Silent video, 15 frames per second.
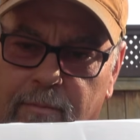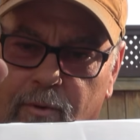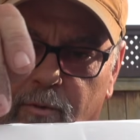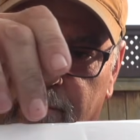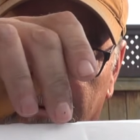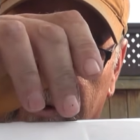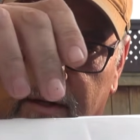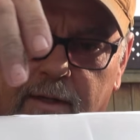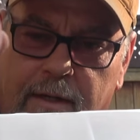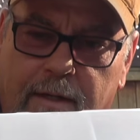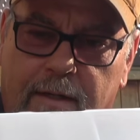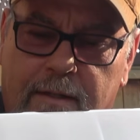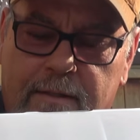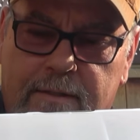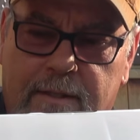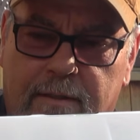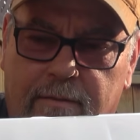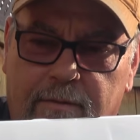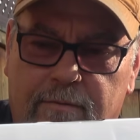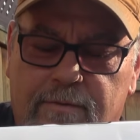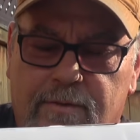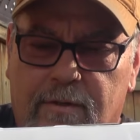open
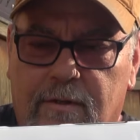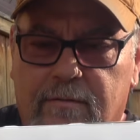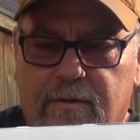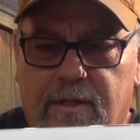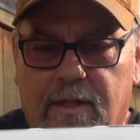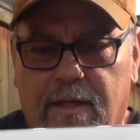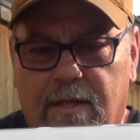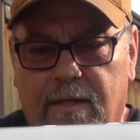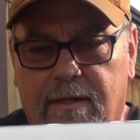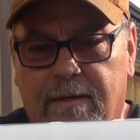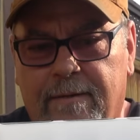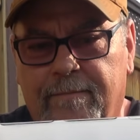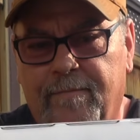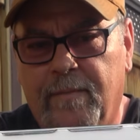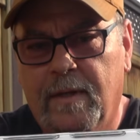sunroof sort of a thing there.